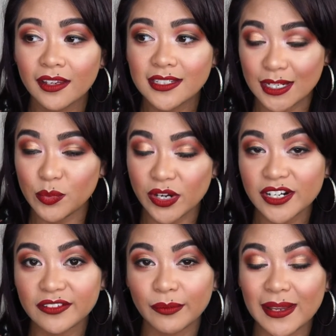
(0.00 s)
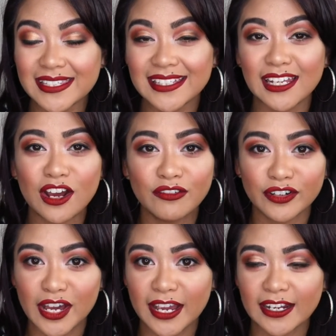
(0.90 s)
did wonders for my skin
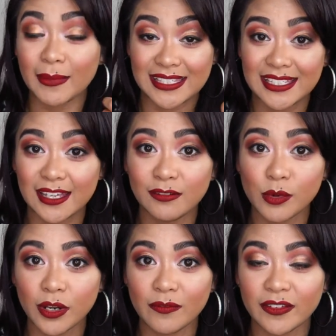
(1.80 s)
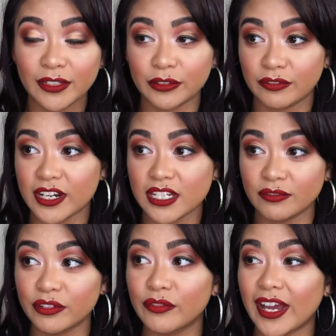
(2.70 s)
overnight. My skin woke up feeling refreshed
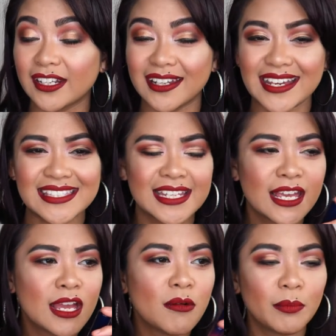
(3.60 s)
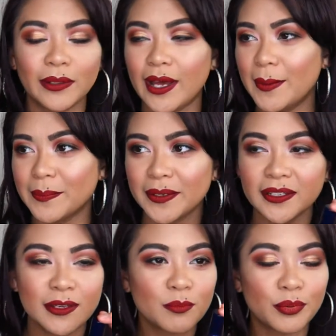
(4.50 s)
and revitalized, plump,
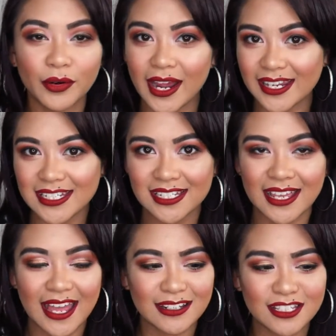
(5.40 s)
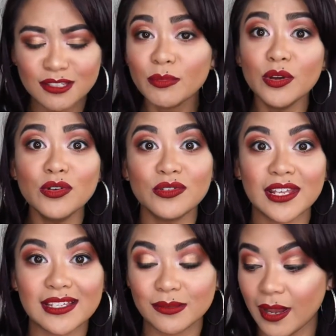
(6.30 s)
bright and smooth
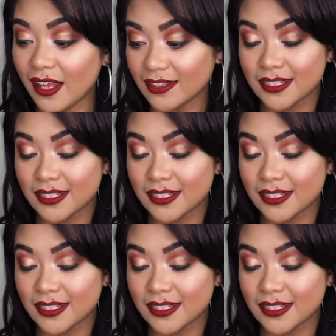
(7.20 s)
as well.